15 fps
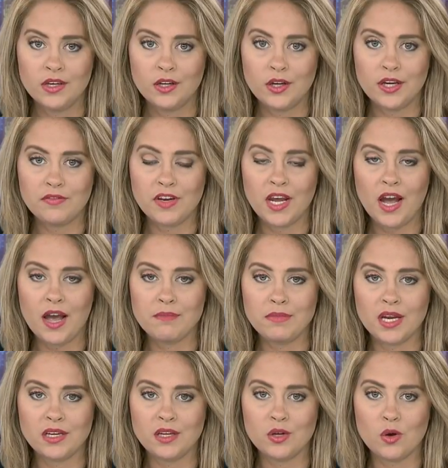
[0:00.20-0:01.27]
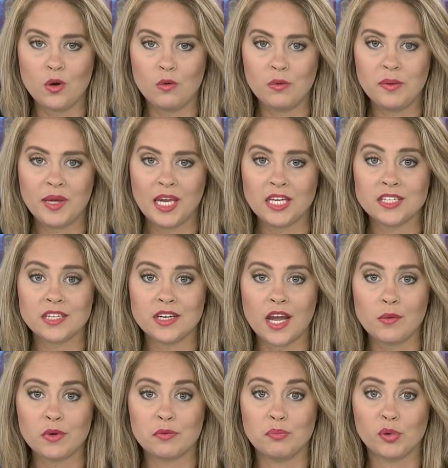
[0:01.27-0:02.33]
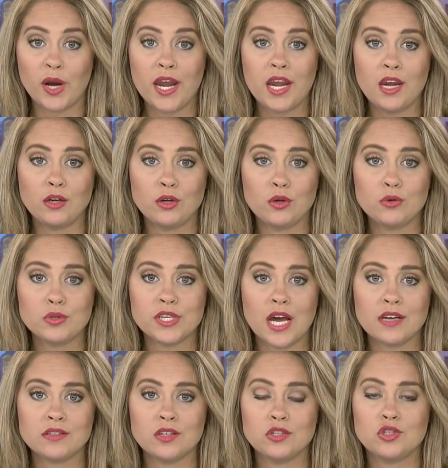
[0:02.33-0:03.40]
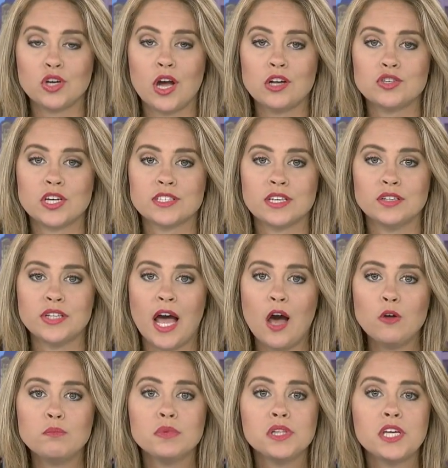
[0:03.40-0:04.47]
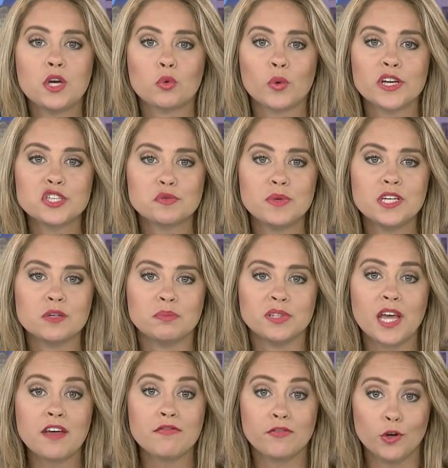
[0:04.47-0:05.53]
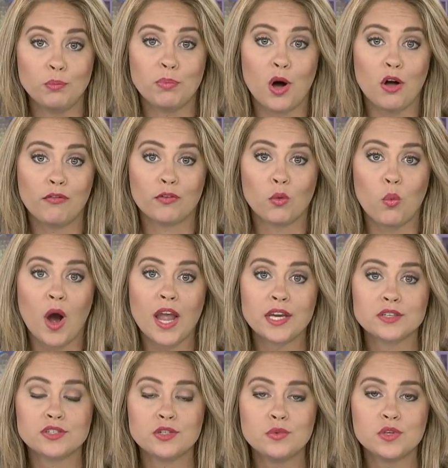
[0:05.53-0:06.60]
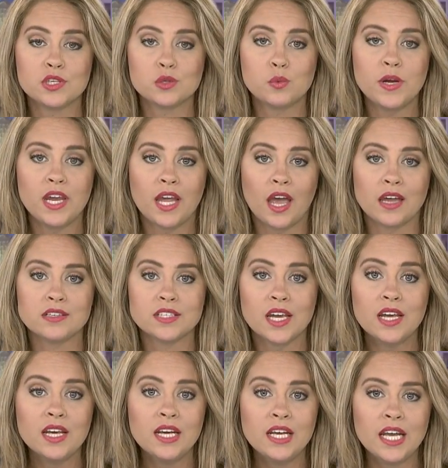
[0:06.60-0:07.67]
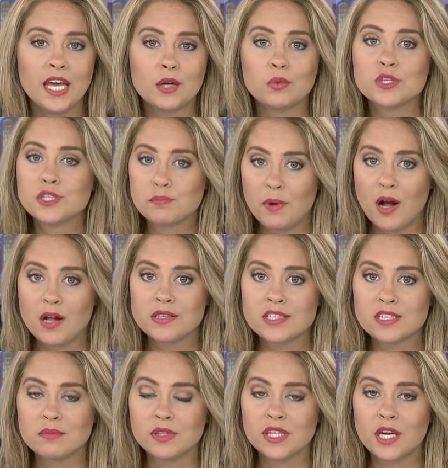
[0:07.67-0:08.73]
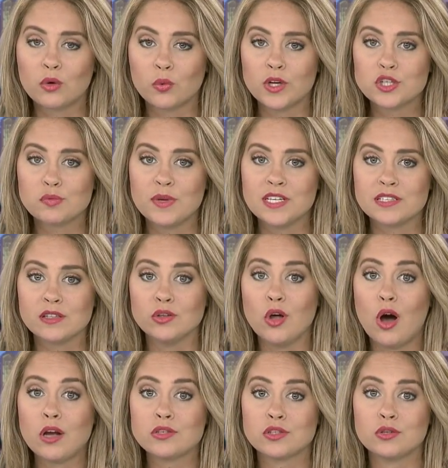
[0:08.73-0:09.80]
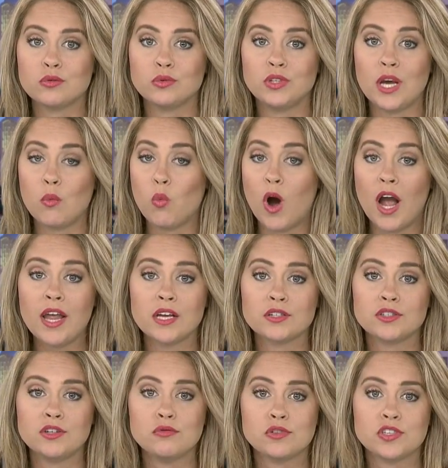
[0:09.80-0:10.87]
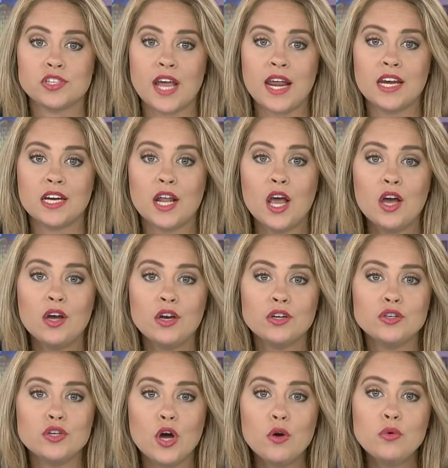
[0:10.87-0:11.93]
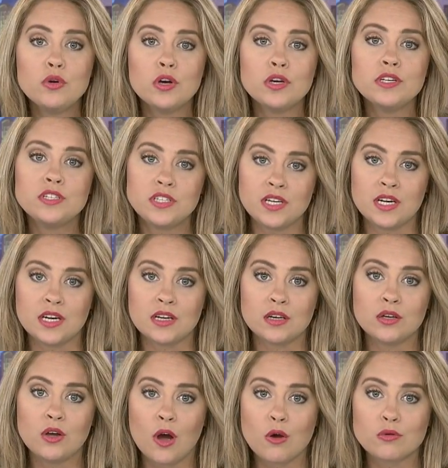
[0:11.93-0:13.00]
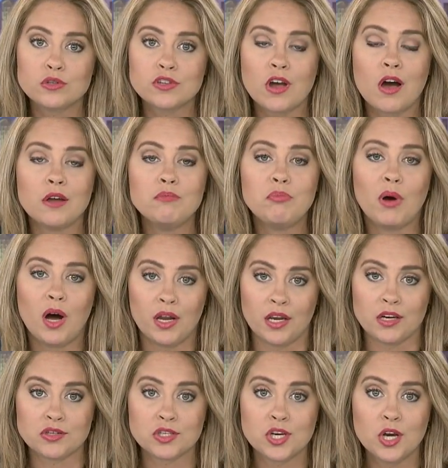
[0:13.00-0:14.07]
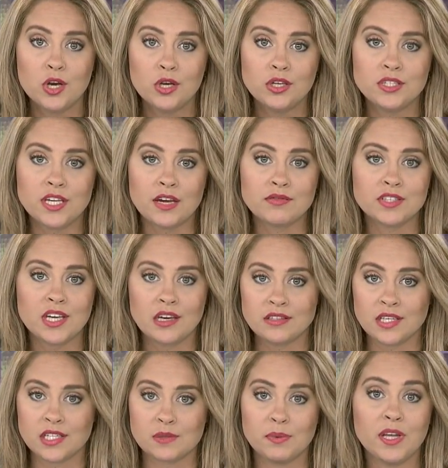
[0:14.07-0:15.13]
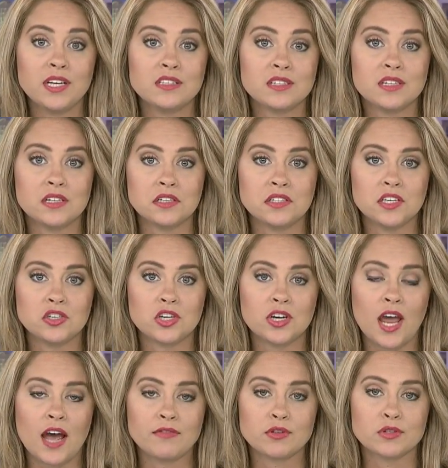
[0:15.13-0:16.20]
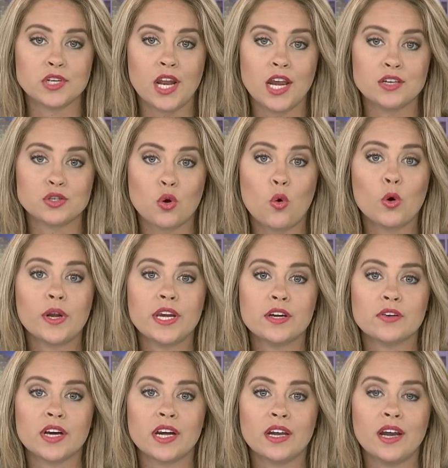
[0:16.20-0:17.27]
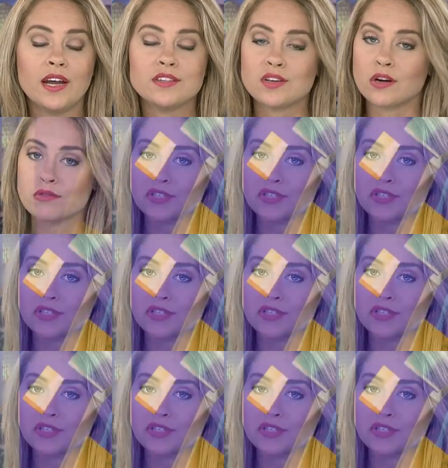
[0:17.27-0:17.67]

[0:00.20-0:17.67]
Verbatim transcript: Good evening, I'm Mandy Noell. We begin tonight with breaking news as a judge has allowed Ma'lik Richmond to play football for YSU this weekend. In a response to Ma'lik Richmond's lawsuit, YSU stated, no good deed goes unpunished. Dave Sess explains the decision after today's court hearing. It's our